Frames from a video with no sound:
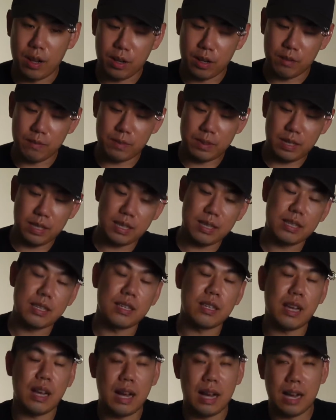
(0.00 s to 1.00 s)
since
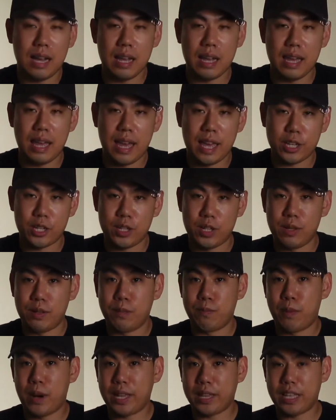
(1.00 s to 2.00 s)
I actually
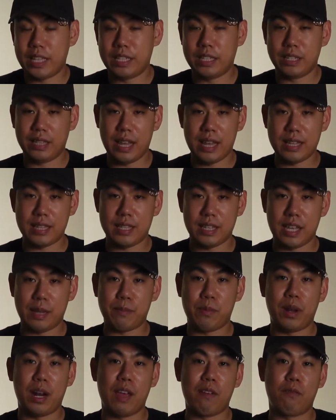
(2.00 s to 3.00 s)
practiced the dancing,
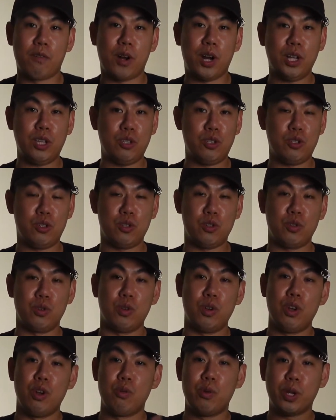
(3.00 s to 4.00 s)
but I forgot to
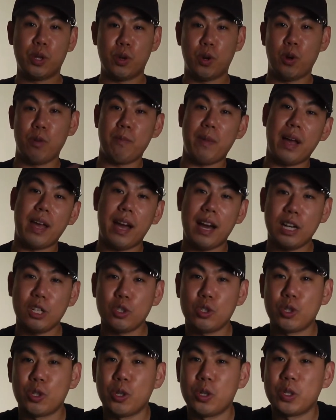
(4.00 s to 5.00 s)
record my
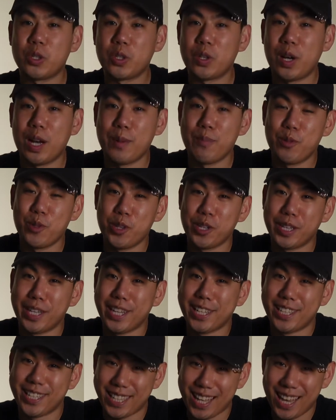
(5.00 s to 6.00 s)
outro, so I'm doing
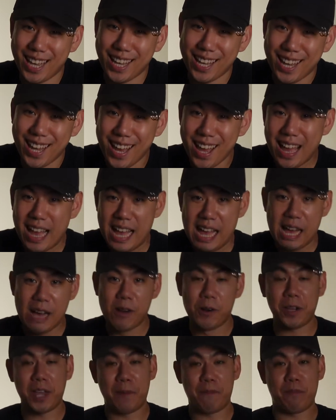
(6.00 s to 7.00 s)
that today.
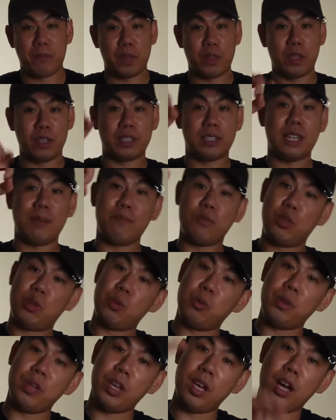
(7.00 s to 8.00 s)
Okay, the step
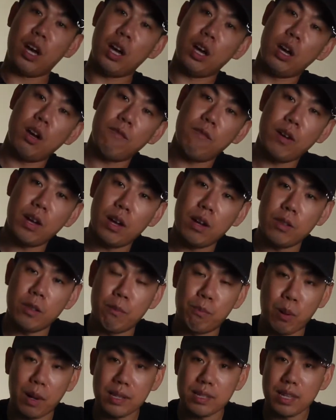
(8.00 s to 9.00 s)
3 of the
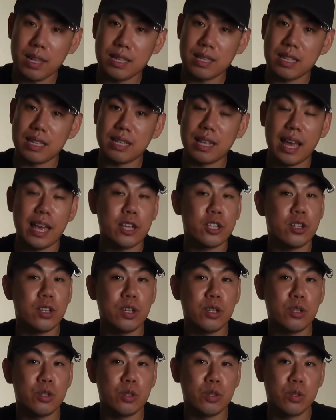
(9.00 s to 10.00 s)
process is actually
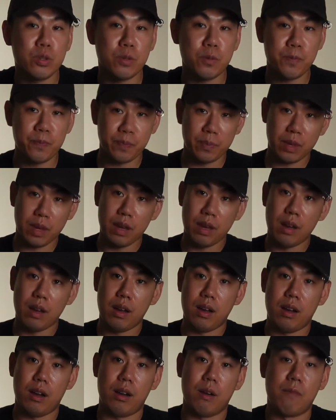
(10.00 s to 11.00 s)
to
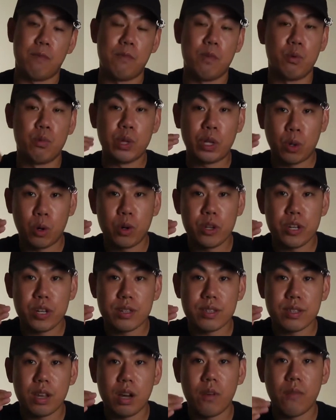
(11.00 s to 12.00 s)
record
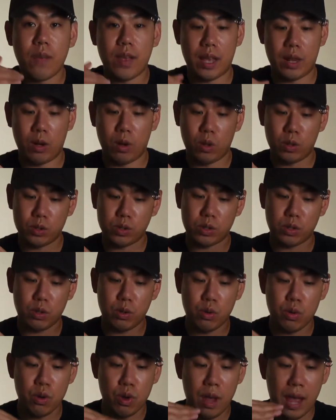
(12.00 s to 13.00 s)
yourself and
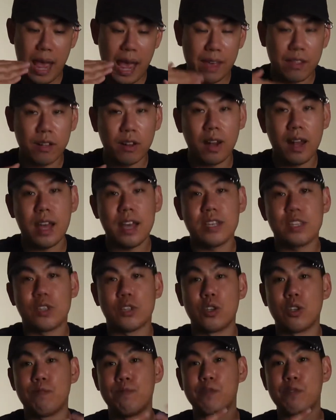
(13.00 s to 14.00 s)
also analyze
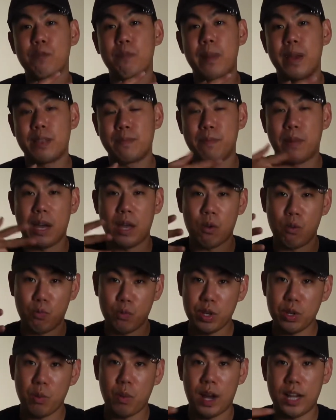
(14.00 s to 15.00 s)
your movement by
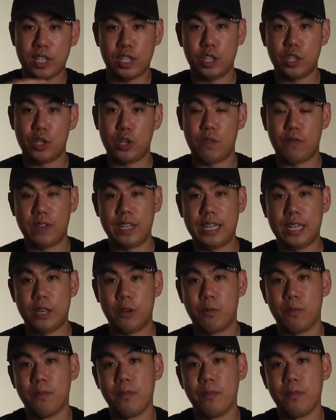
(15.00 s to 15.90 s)
rewatching your video.